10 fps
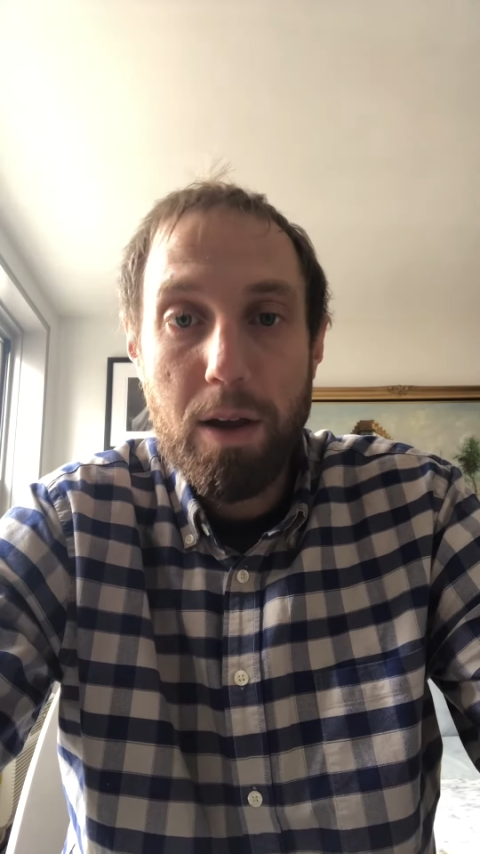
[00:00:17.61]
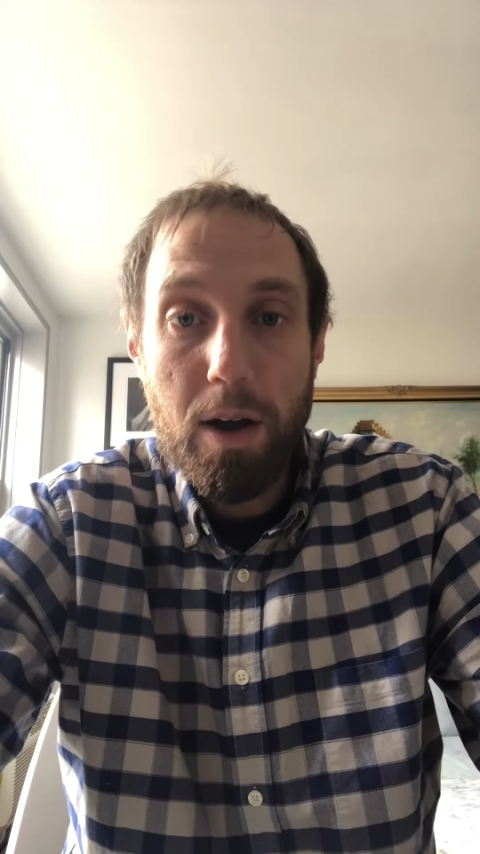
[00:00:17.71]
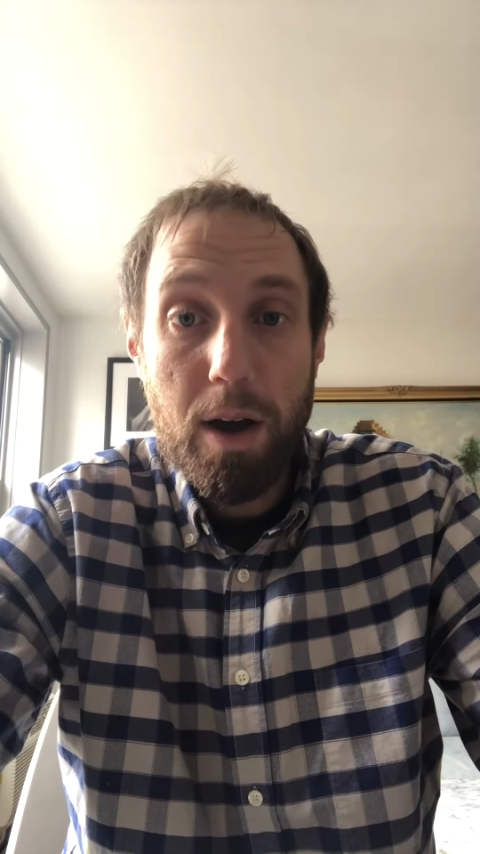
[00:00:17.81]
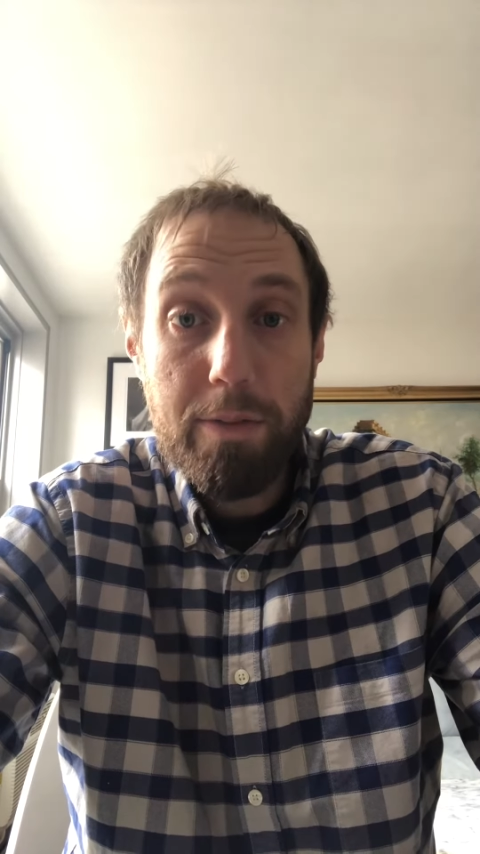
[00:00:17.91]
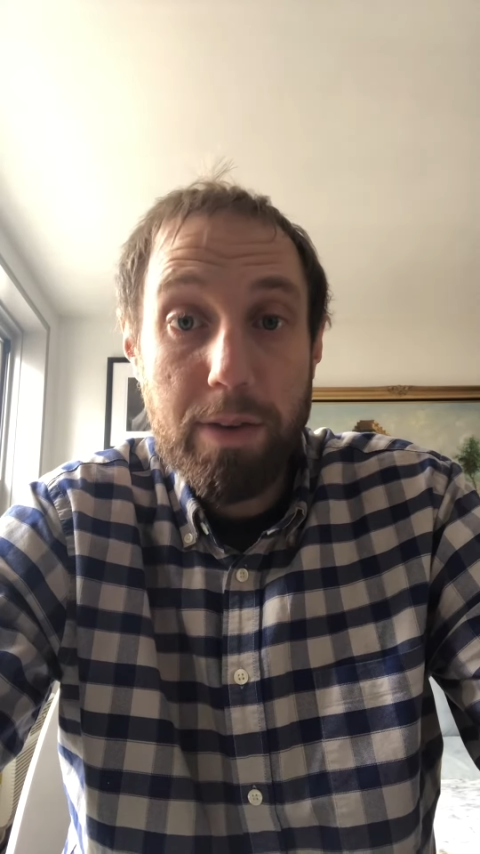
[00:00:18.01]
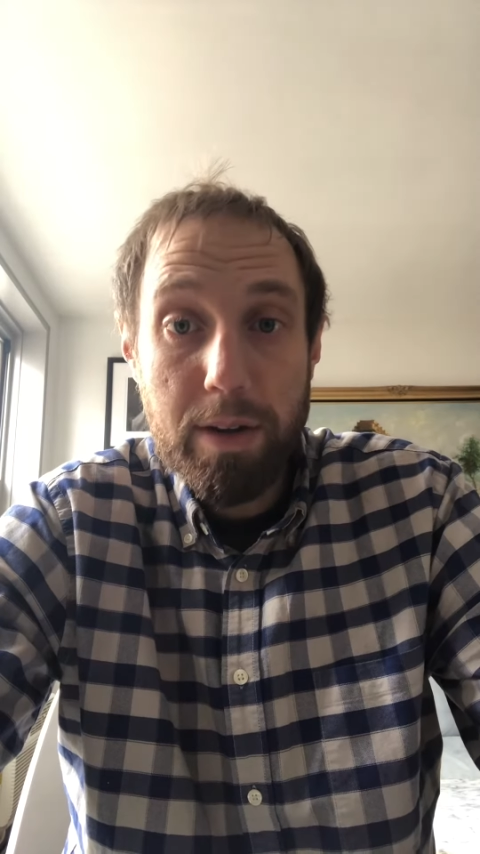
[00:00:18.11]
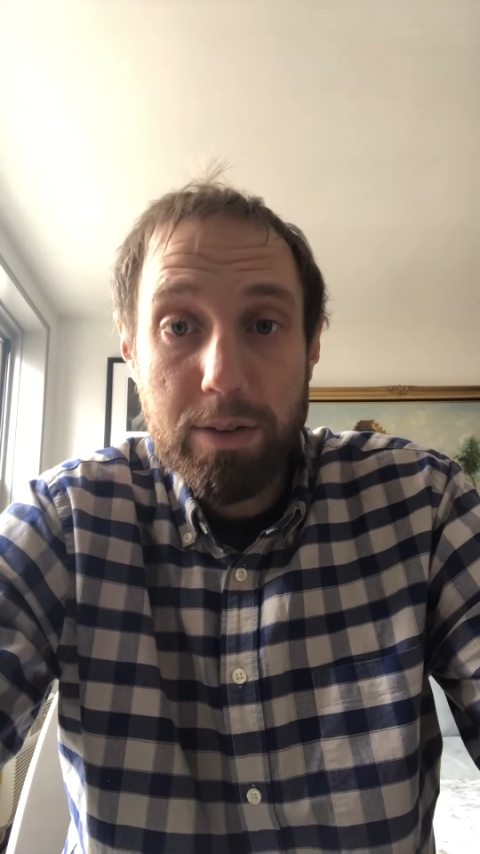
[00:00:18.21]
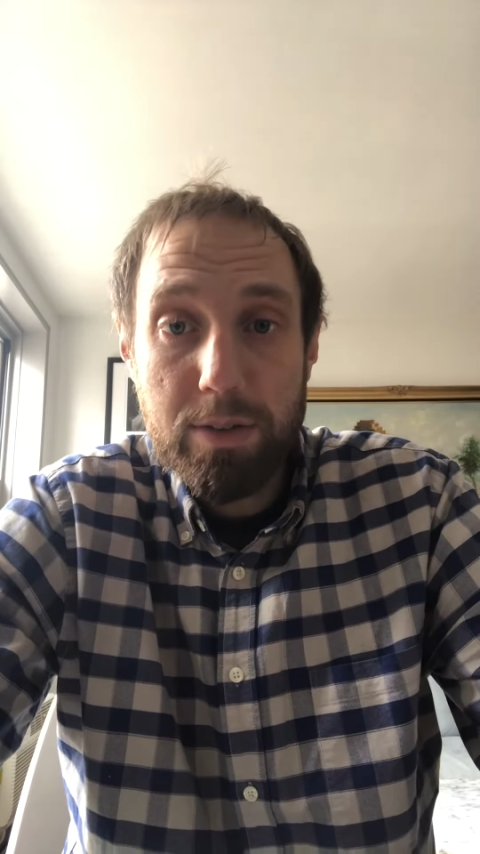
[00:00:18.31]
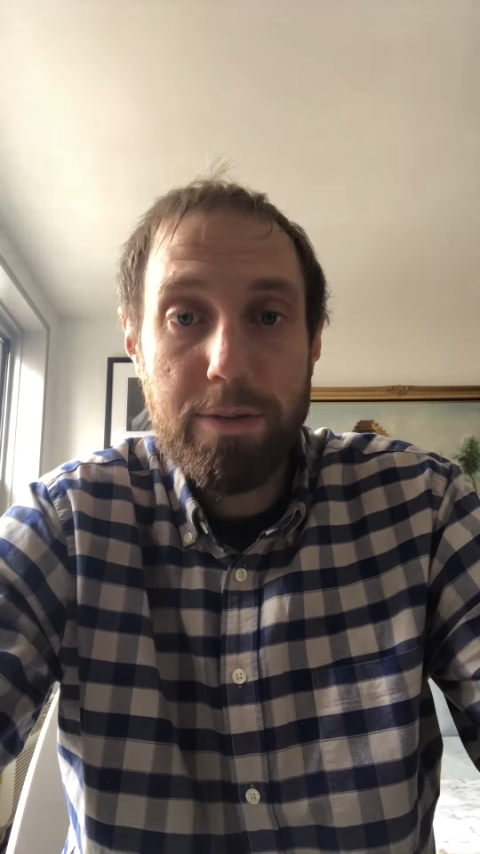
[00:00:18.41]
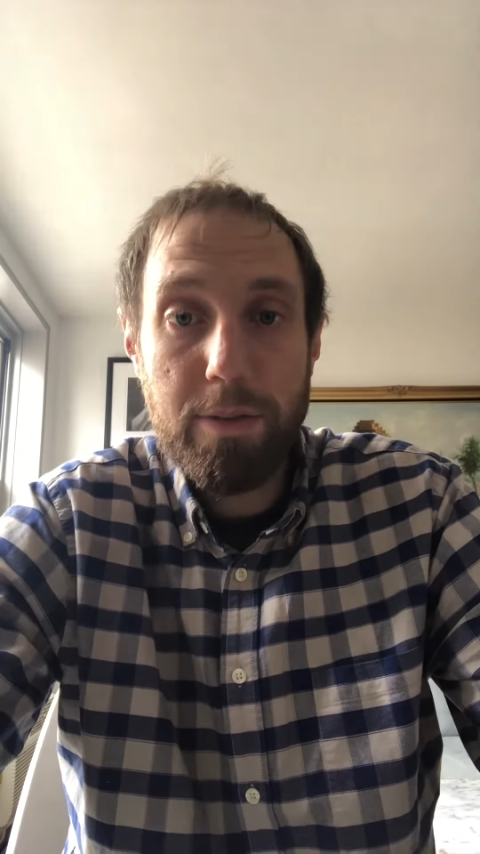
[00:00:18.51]
often
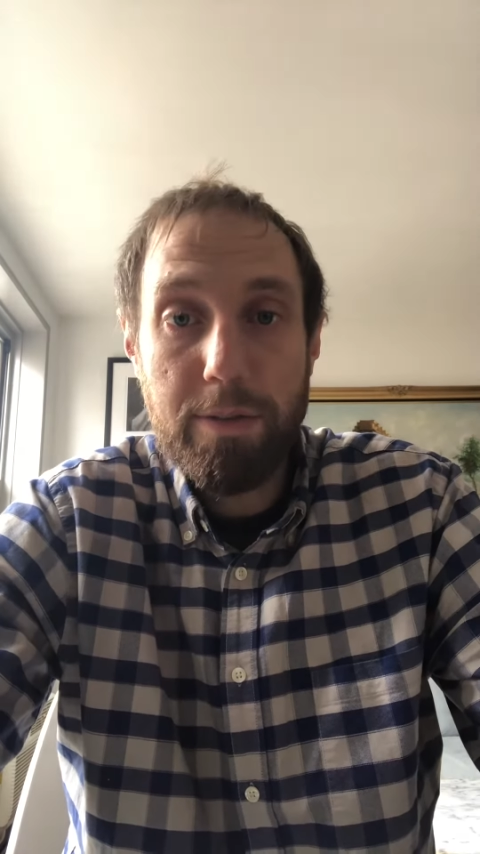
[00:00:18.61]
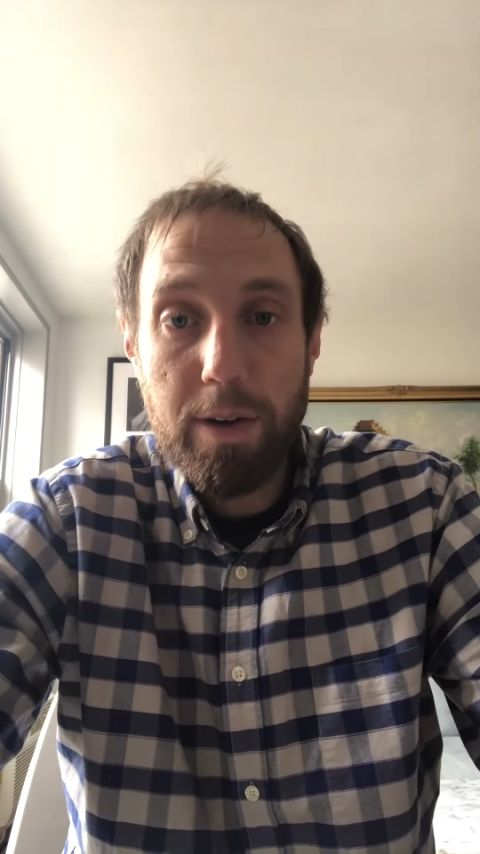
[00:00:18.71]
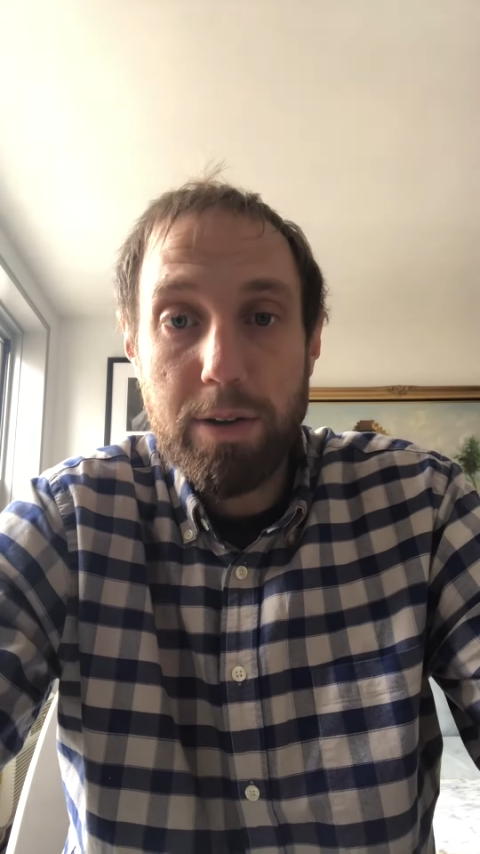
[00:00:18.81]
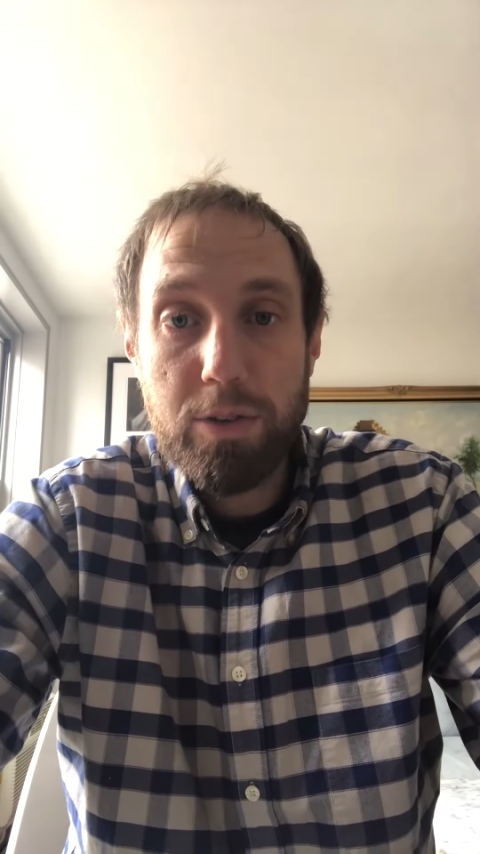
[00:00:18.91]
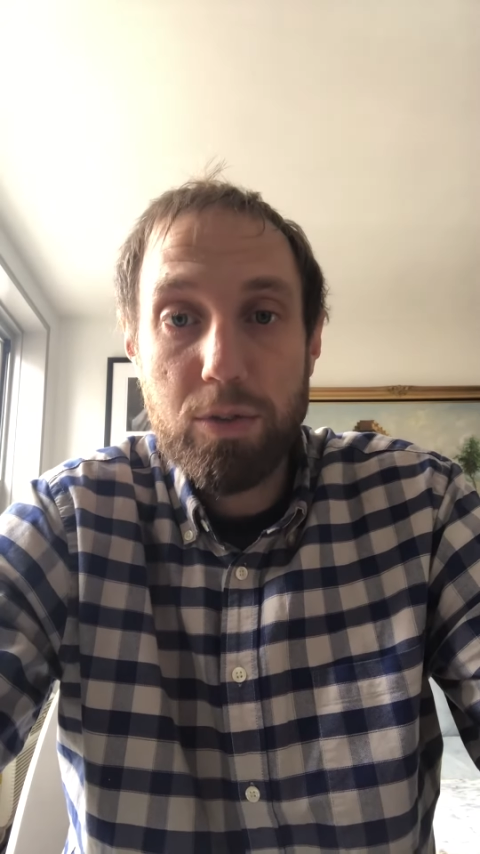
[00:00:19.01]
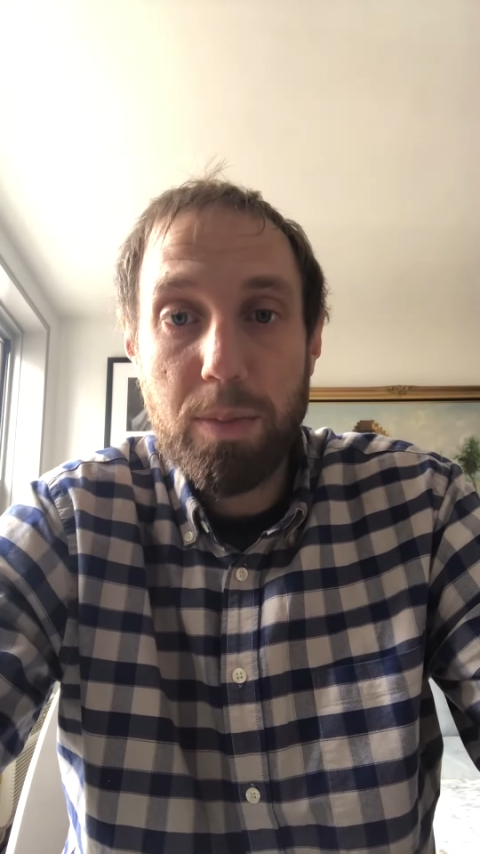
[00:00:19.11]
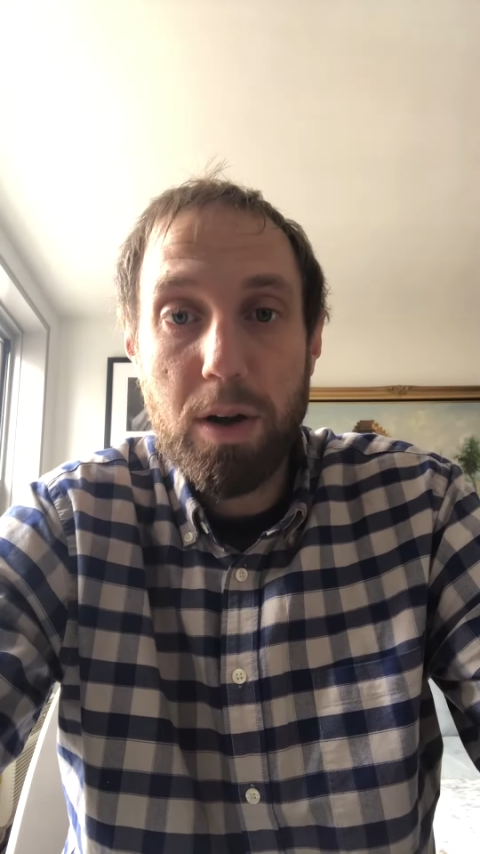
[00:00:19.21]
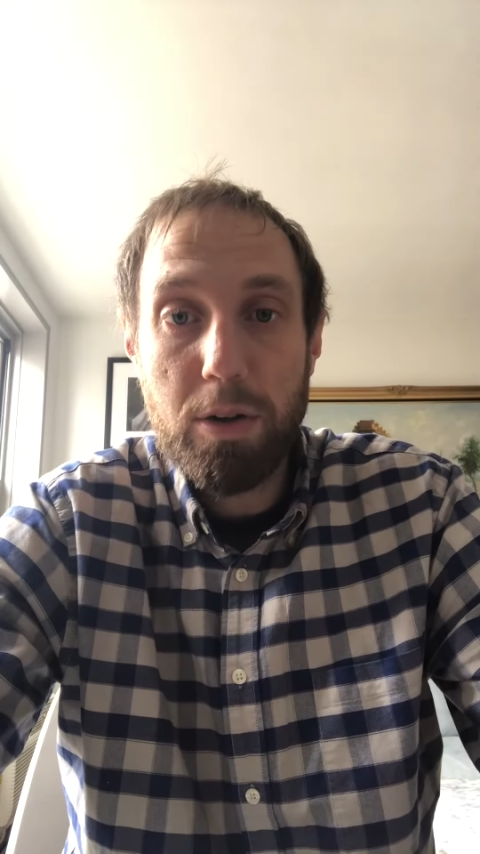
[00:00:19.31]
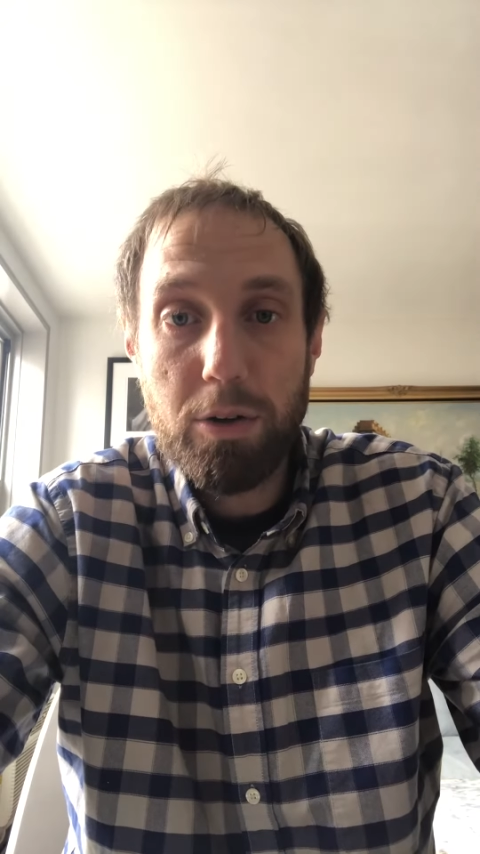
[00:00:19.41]
it's for very small